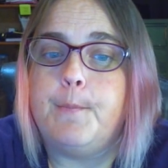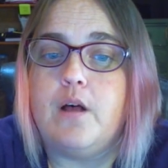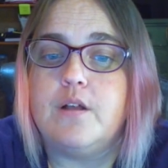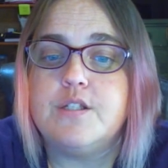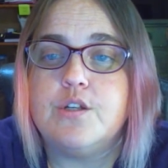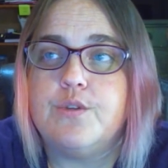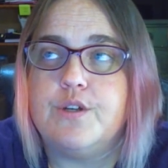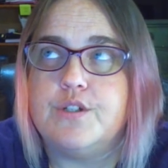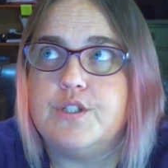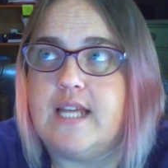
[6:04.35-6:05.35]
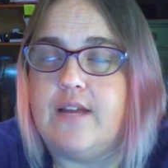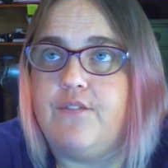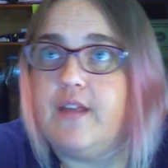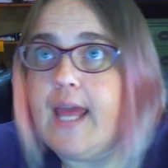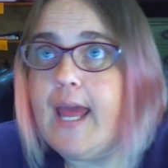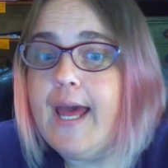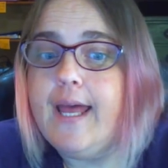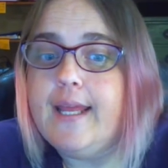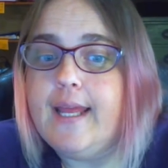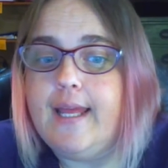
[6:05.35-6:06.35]
Also there's Save the
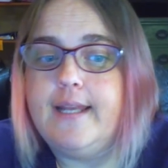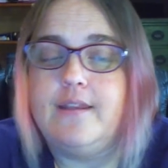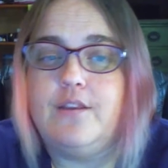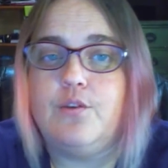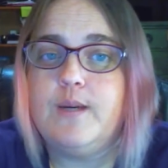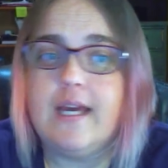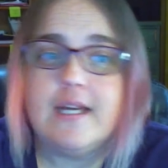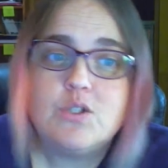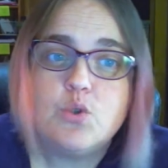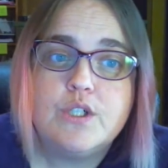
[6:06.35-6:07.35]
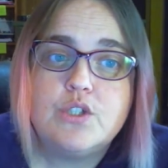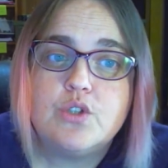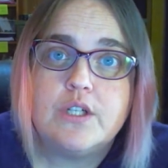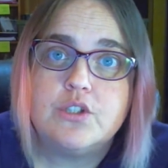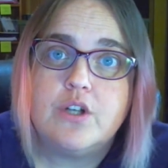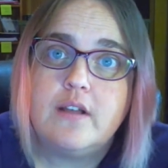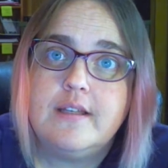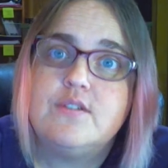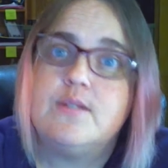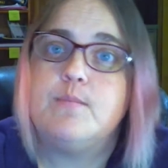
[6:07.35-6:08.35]
Cat and the 3-act story structure. I'll
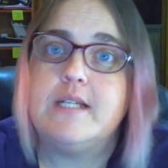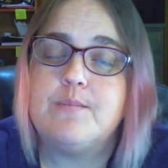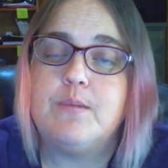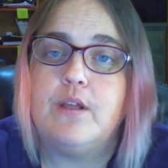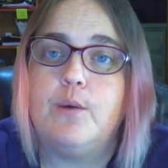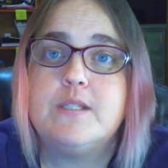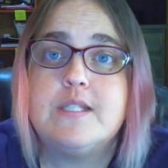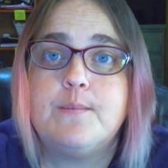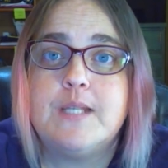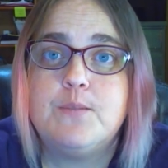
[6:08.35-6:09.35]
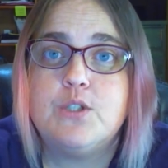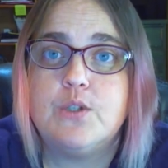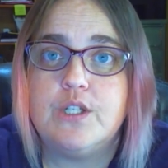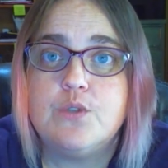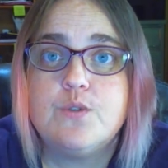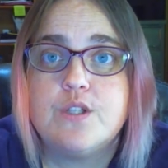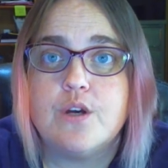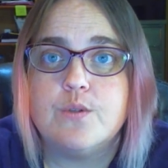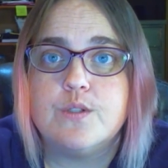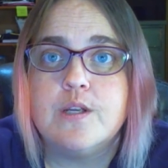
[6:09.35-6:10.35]
leave some links below, but sometimes you can use
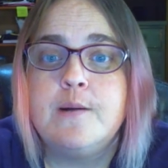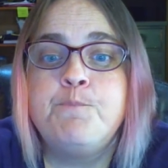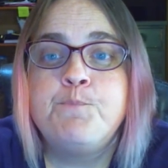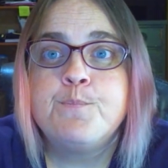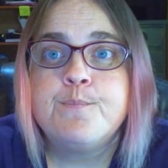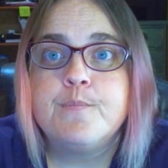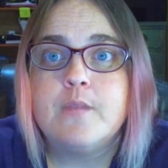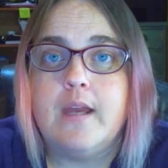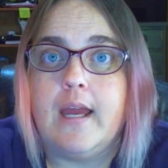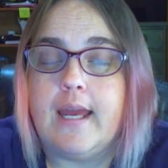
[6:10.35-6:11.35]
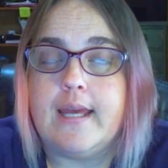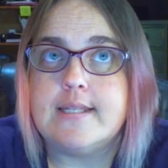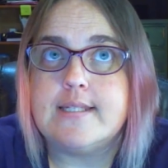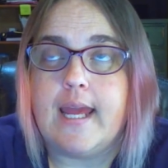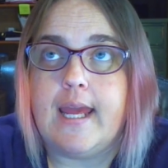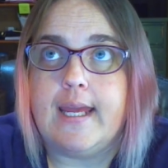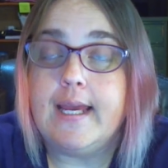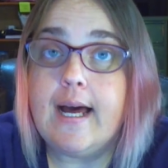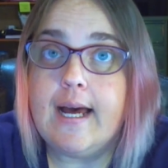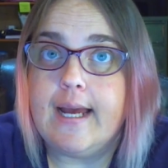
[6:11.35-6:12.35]
those as a
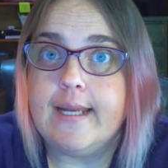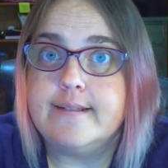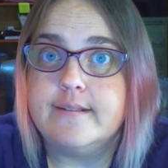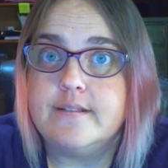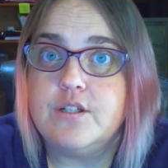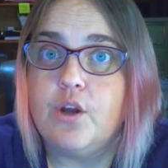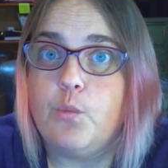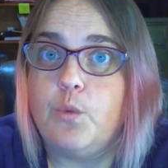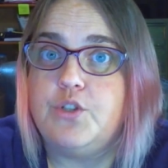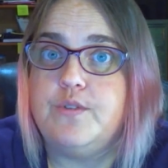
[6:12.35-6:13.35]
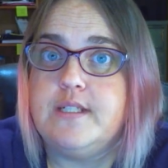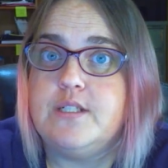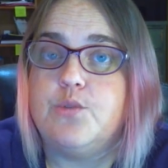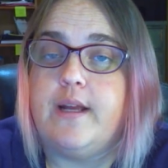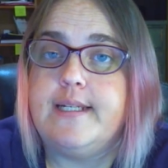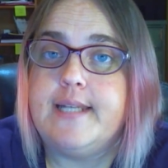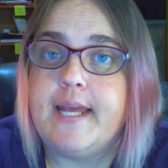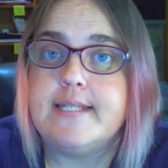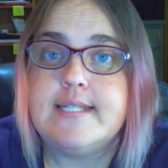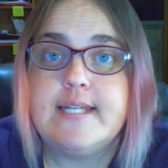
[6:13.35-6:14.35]
guide to know what you need to write
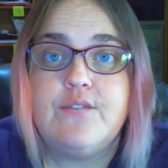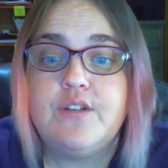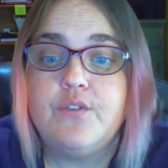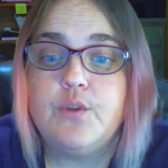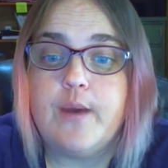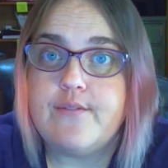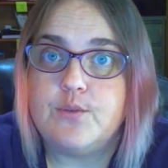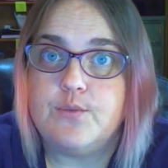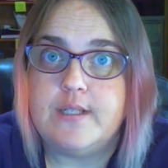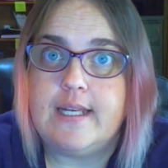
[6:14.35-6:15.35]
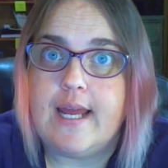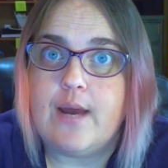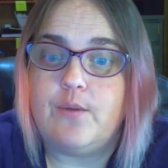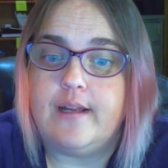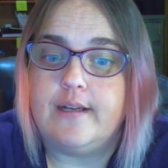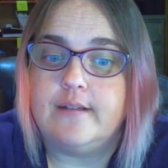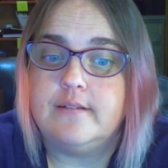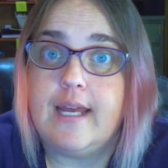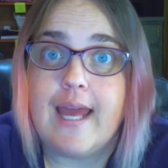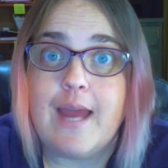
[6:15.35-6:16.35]
next, even if you haven't written an outline.
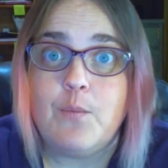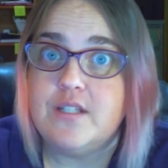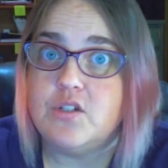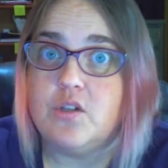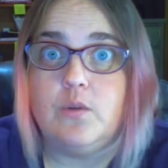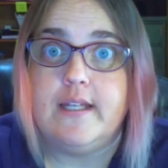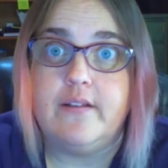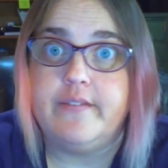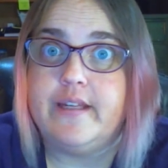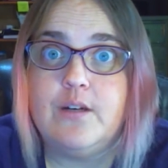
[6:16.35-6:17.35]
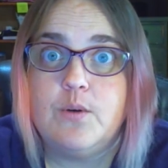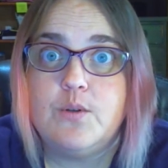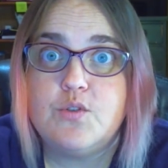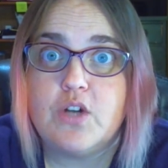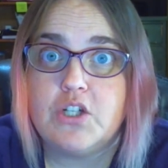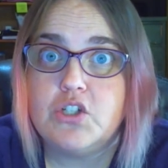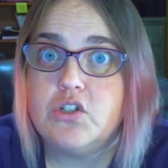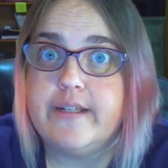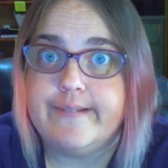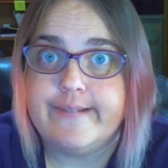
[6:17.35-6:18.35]
And I went solely on the hero structure
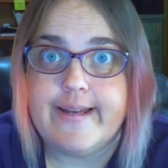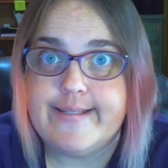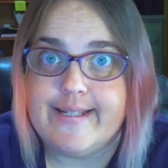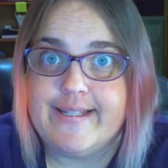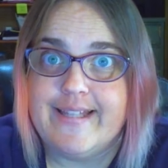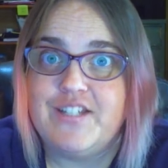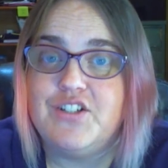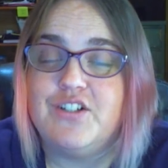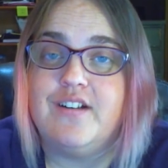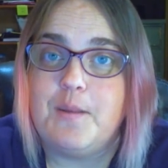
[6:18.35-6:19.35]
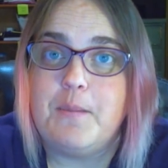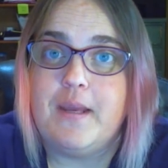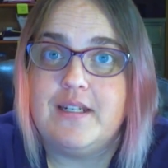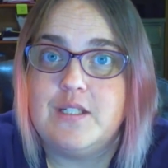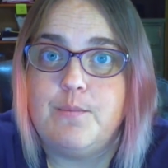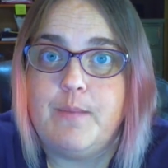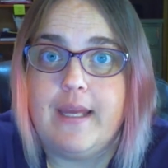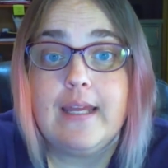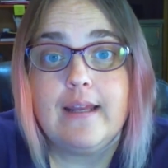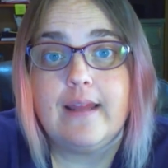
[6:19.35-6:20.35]
and an idea last year, and I managed to
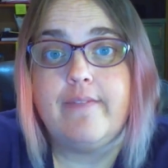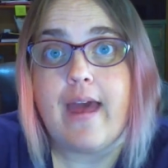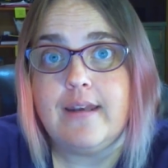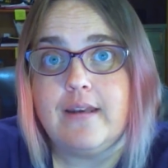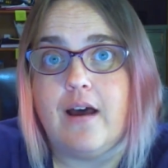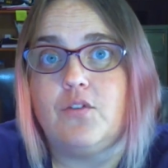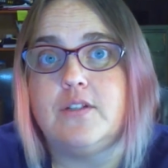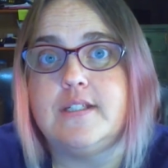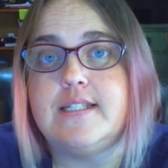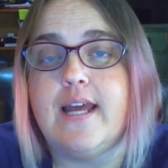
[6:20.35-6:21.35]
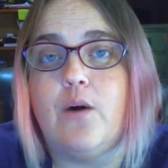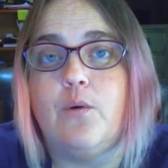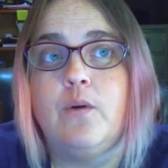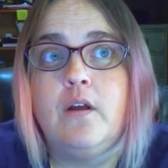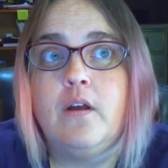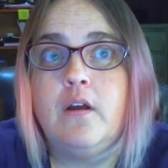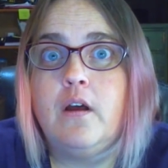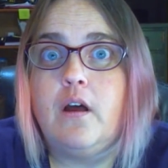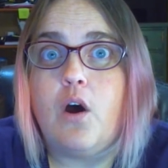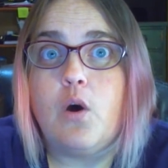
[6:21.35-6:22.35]
make it, and that novel is now
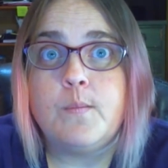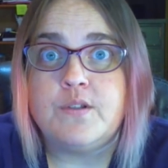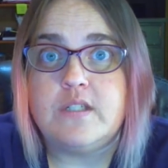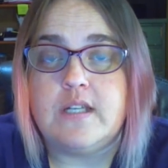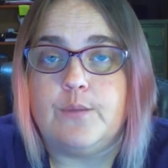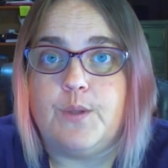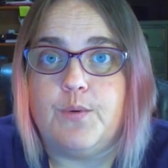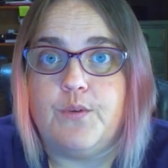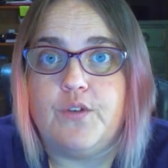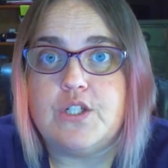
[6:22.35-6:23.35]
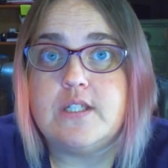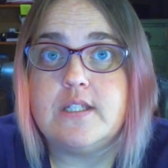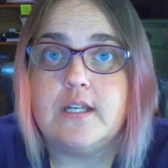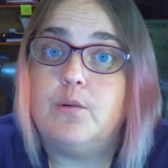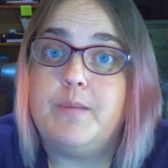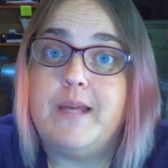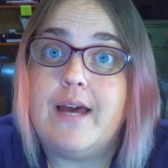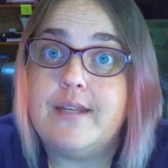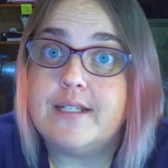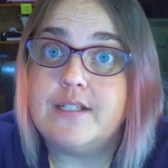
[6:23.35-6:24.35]
almost done with revisions, and it'll be
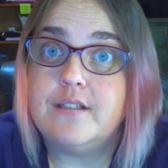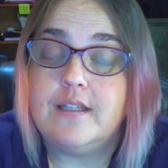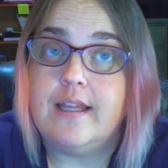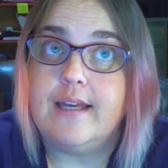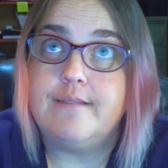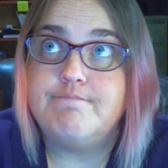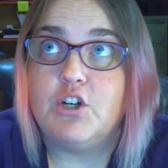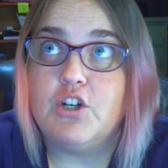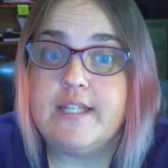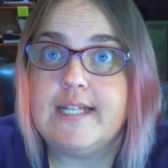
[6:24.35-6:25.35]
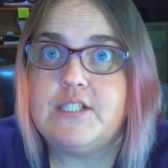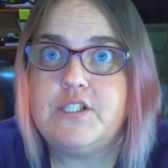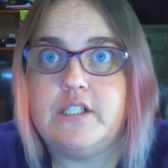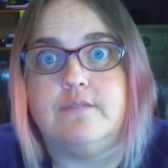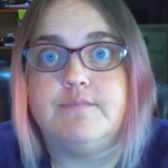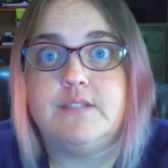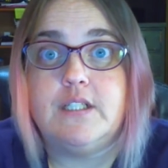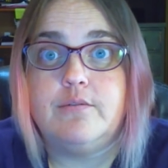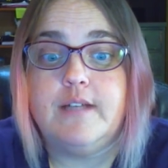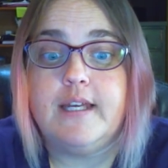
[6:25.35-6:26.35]
out early next year,
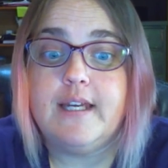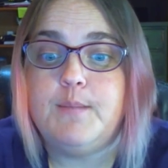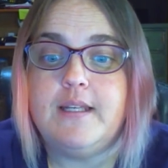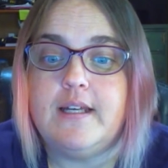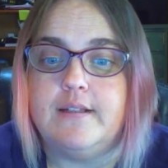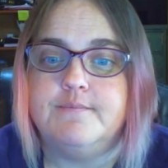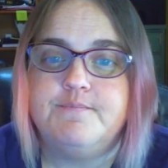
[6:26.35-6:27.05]
so it can be done.